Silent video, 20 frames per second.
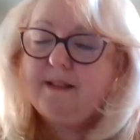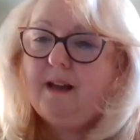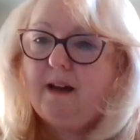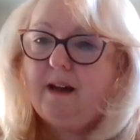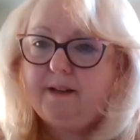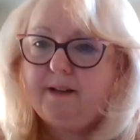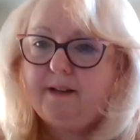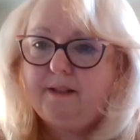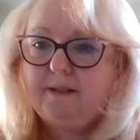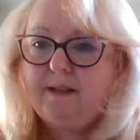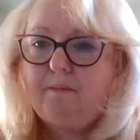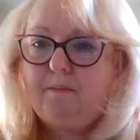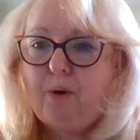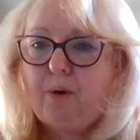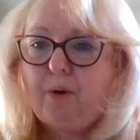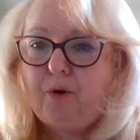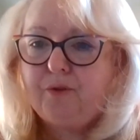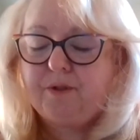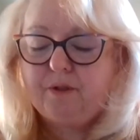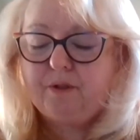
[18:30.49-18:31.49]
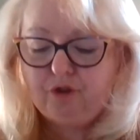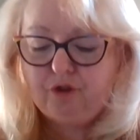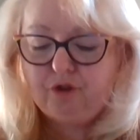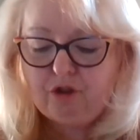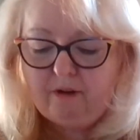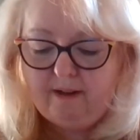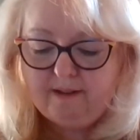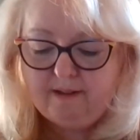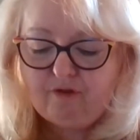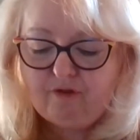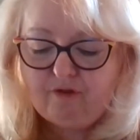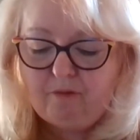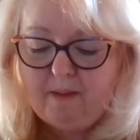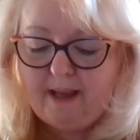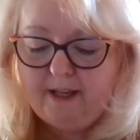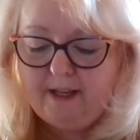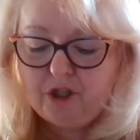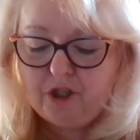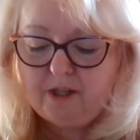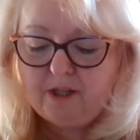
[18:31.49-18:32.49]
goddess, and personal
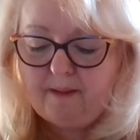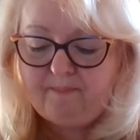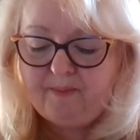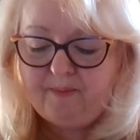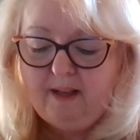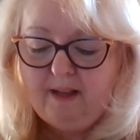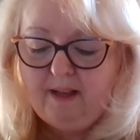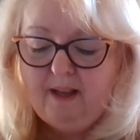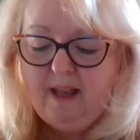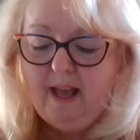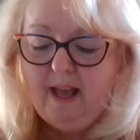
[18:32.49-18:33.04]
transformation.